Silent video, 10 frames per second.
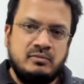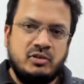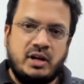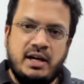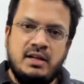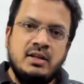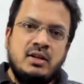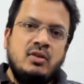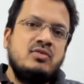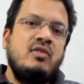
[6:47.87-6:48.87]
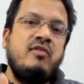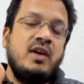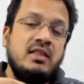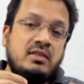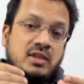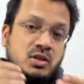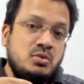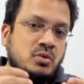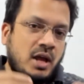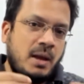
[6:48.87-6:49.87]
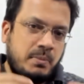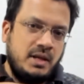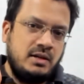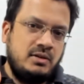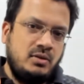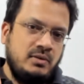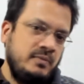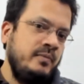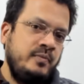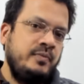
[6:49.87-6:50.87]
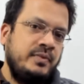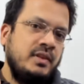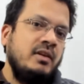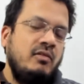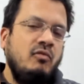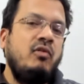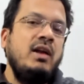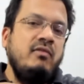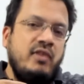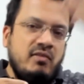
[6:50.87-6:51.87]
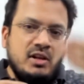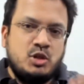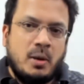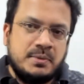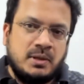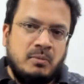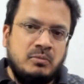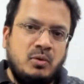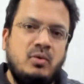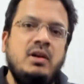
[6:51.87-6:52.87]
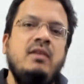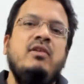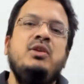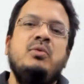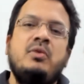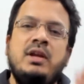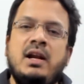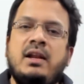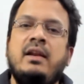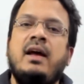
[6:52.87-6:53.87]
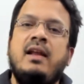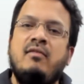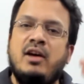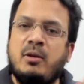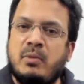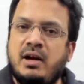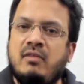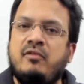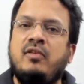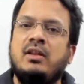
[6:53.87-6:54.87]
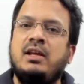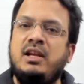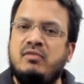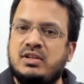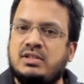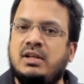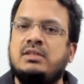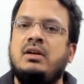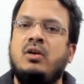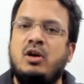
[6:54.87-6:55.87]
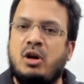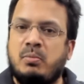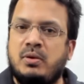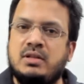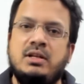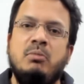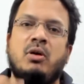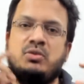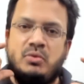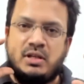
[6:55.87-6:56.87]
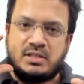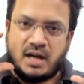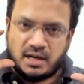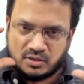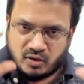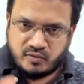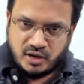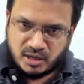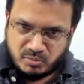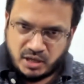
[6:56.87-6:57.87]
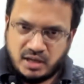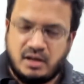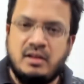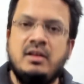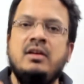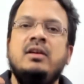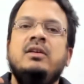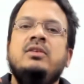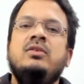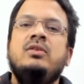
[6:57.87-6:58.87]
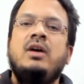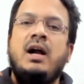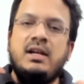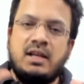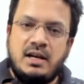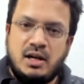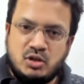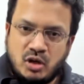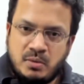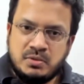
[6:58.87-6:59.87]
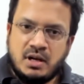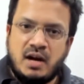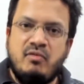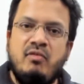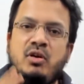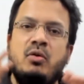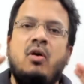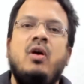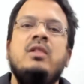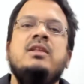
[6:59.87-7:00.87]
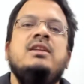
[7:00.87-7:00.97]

right? So for this to happen, when will jobs come? Only when you create an environment for the investors and entrepreneurs that, boss, you can start a software company here and create jobs, and we will do all the